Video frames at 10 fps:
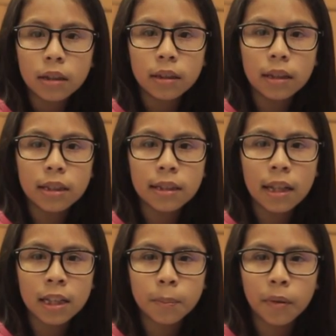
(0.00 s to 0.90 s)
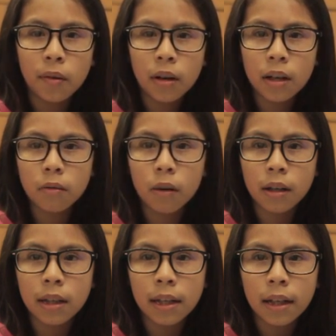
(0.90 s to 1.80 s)
such as exploring,
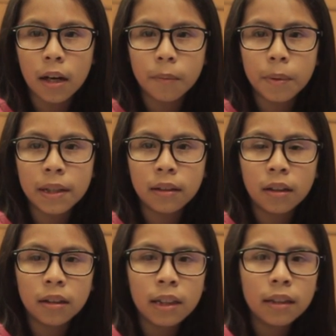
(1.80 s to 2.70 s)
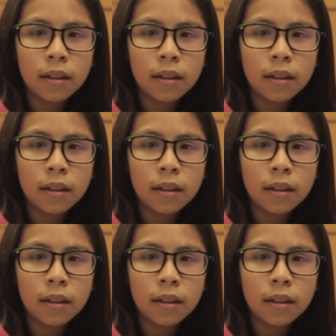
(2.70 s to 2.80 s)
working, helping, learning,